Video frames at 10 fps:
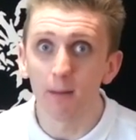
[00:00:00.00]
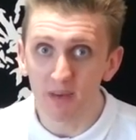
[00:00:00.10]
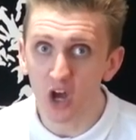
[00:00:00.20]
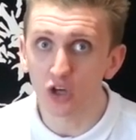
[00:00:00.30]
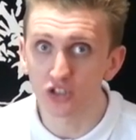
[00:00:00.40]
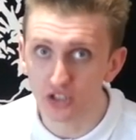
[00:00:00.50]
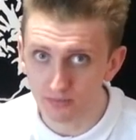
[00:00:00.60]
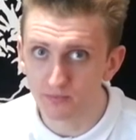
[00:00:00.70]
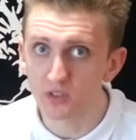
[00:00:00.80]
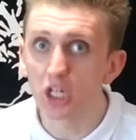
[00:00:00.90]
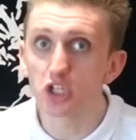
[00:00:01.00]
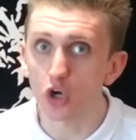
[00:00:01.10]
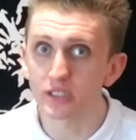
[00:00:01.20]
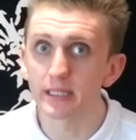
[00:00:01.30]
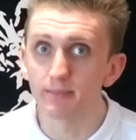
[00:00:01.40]
Because the
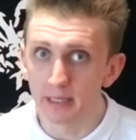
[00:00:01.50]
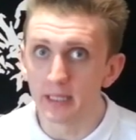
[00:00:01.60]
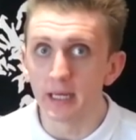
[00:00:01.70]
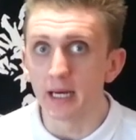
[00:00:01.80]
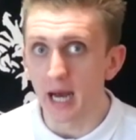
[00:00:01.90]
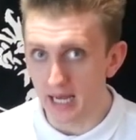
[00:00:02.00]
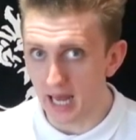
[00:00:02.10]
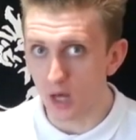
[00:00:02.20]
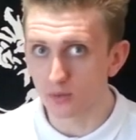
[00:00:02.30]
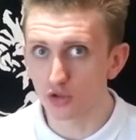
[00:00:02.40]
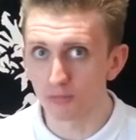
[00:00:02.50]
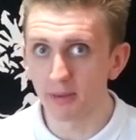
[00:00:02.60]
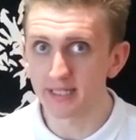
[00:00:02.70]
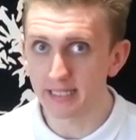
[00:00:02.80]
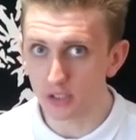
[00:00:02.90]
Doctor allowed
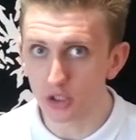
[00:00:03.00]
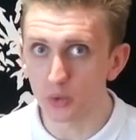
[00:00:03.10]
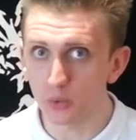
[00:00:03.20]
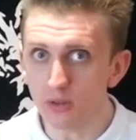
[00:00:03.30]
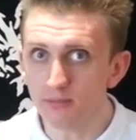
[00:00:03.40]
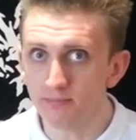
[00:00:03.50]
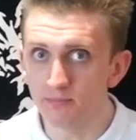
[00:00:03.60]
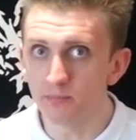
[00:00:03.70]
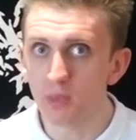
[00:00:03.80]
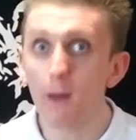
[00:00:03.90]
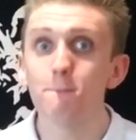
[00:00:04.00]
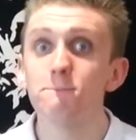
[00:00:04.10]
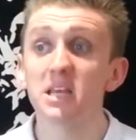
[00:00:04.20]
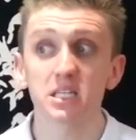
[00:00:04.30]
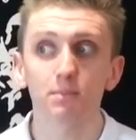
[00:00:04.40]
somebody to
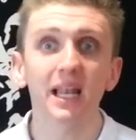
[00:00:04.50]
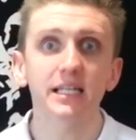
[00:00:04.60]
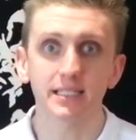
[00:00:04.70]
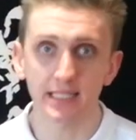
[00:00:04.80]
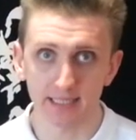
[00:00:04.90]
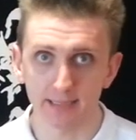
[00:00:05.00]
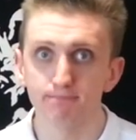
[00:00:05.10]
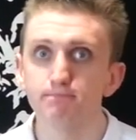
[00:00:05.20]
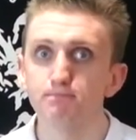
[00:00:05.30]
misplace it.